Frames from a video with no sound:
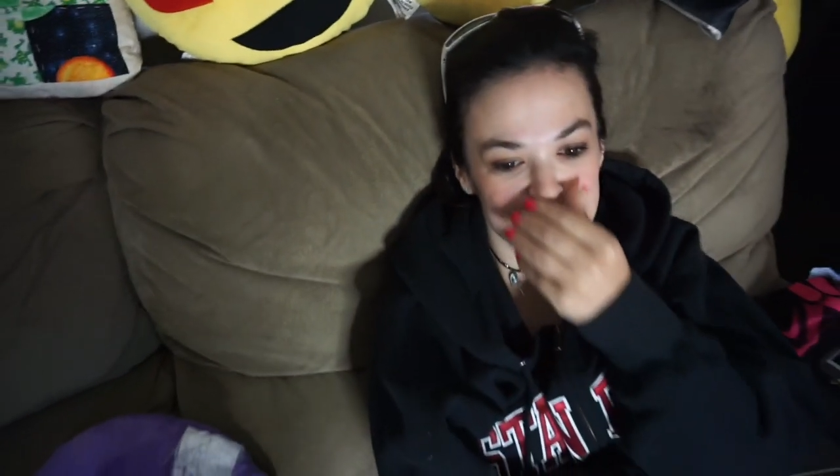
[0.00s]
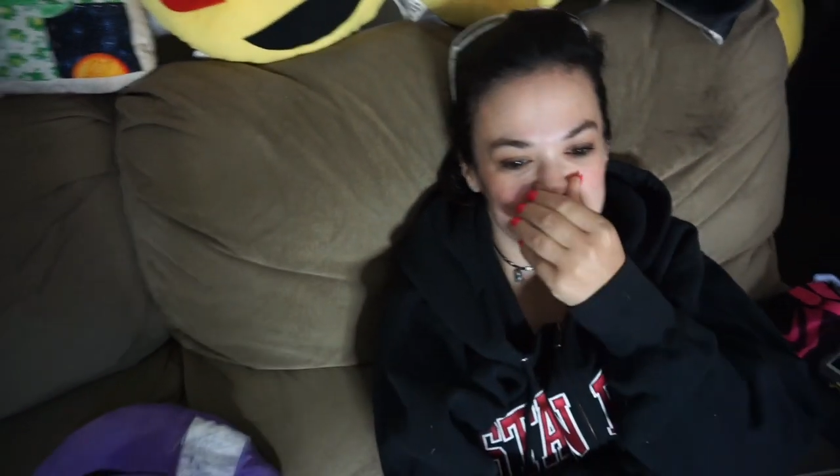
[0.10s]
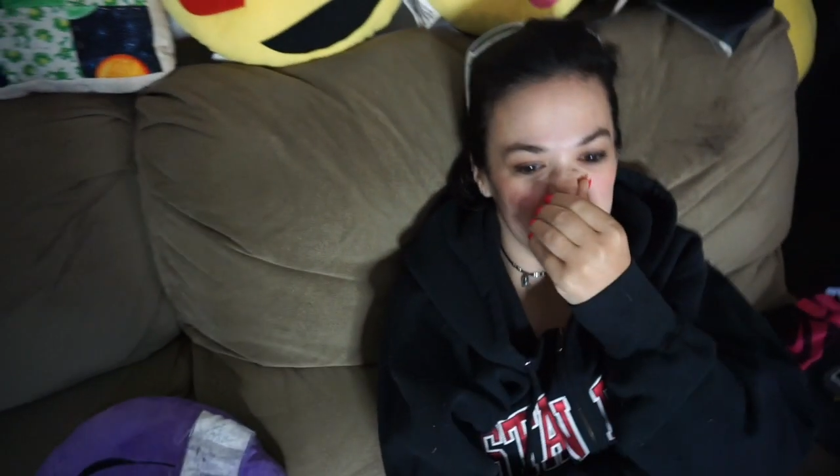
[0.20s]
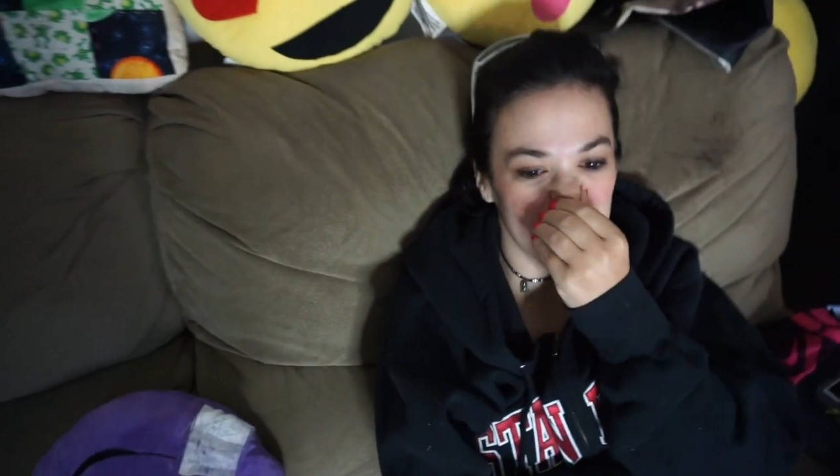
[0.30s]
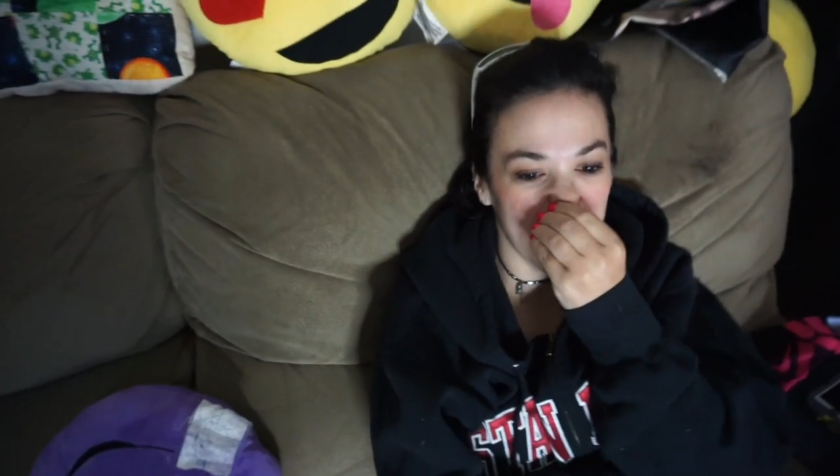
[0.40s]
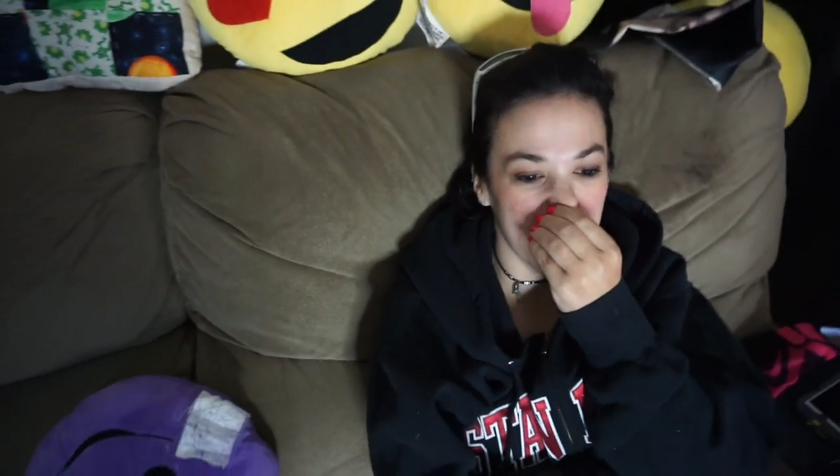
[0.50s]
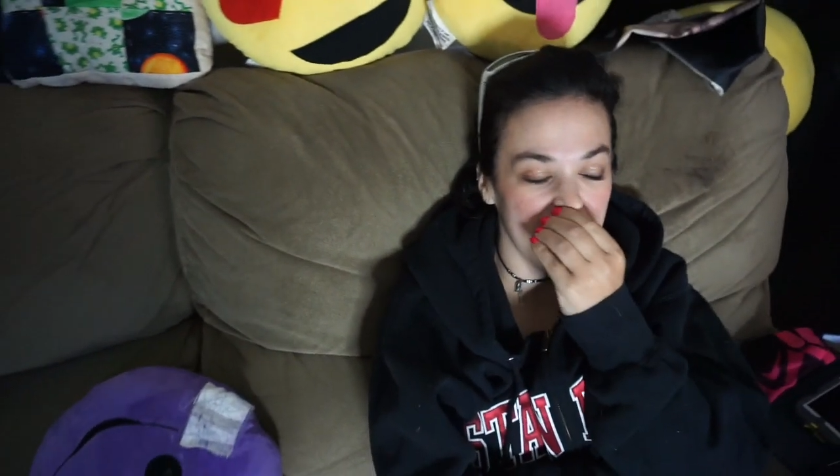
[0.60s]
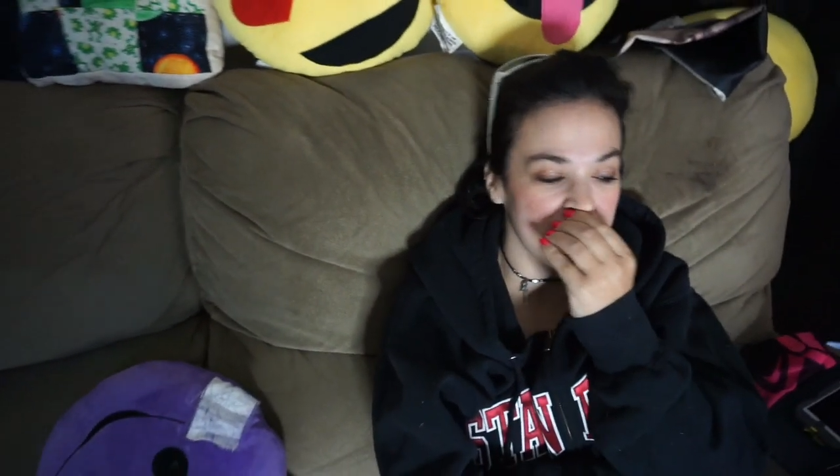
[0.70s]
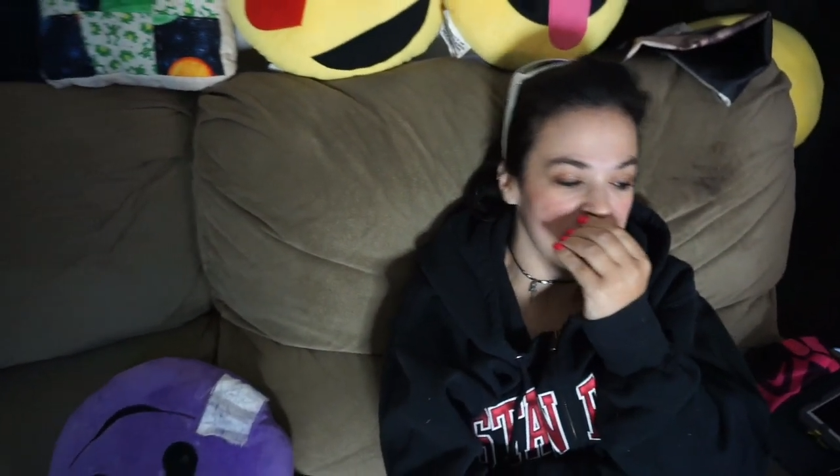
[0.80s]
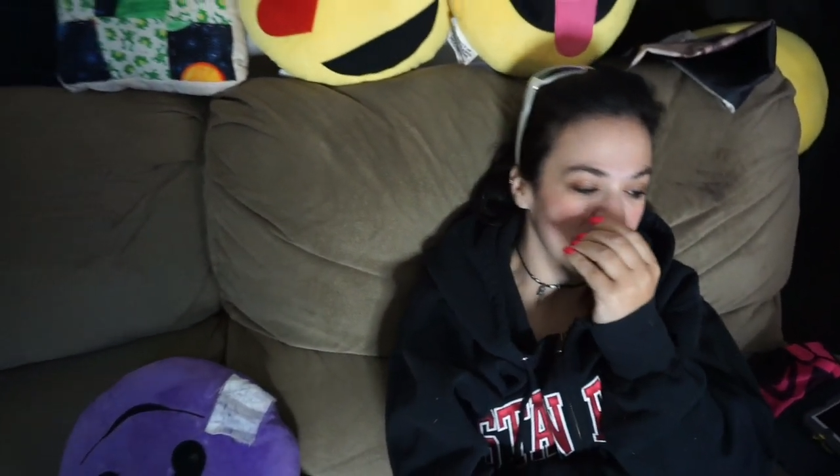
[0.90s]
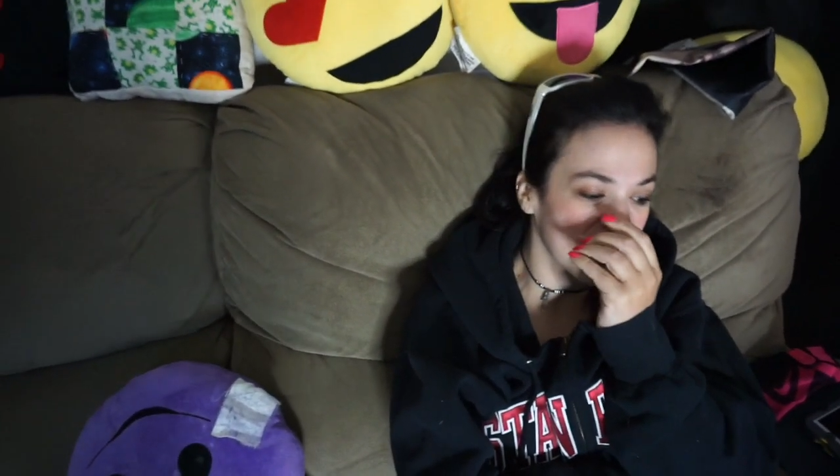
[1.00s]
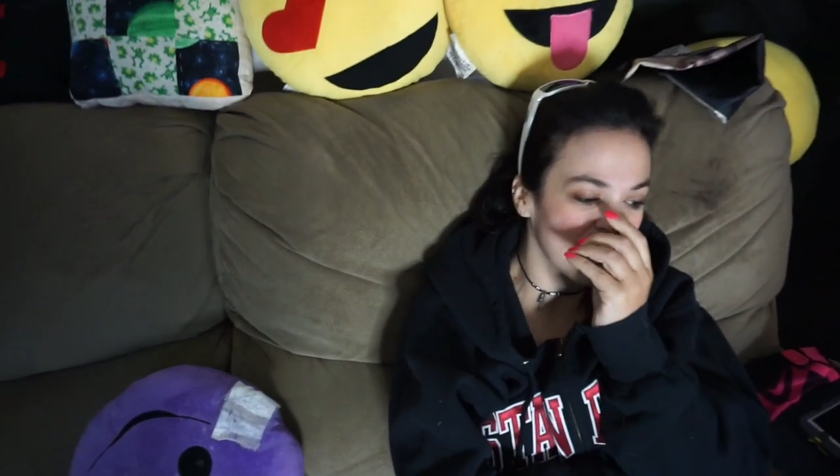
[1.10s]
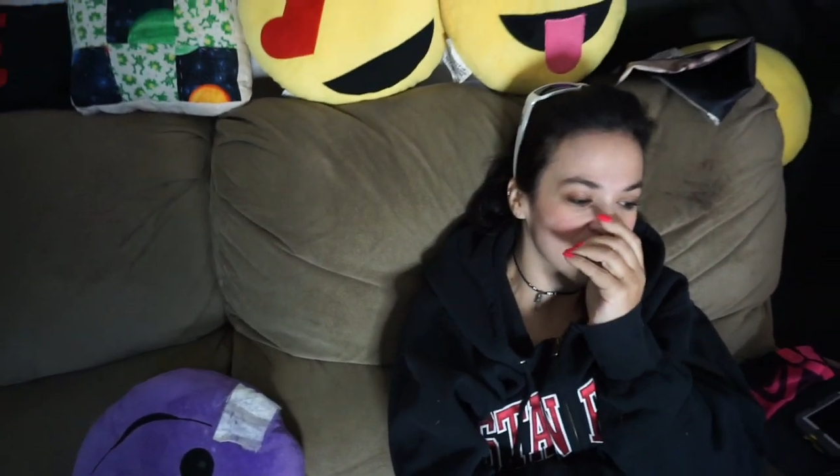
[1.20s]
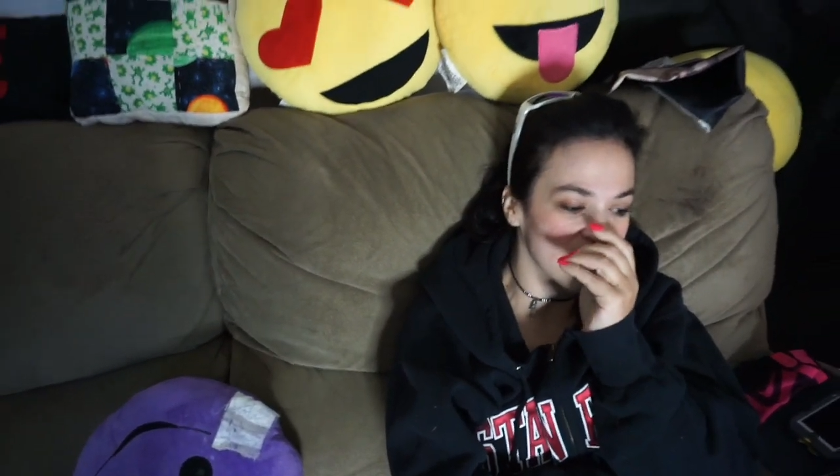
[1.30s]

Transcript: So I'm getting